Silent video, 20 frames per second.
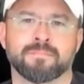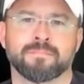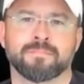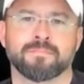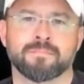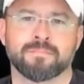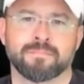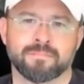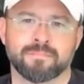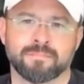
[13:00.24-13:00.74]

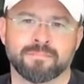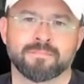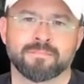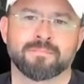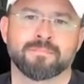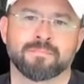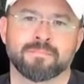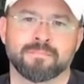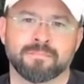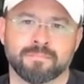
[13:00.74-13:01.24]

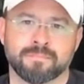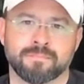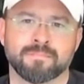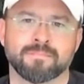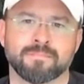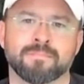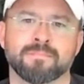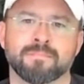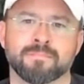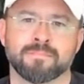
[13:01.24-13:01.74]

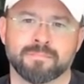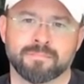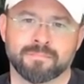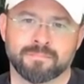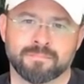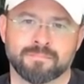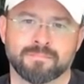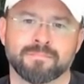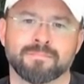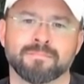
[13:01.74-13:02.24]

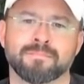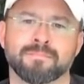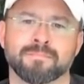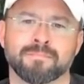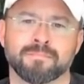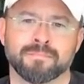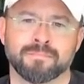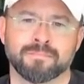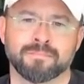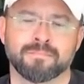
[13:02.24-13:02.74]

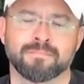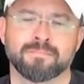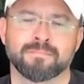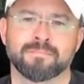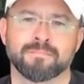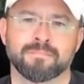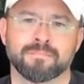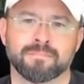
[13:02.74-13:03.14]
No words are spoken by the person on screen.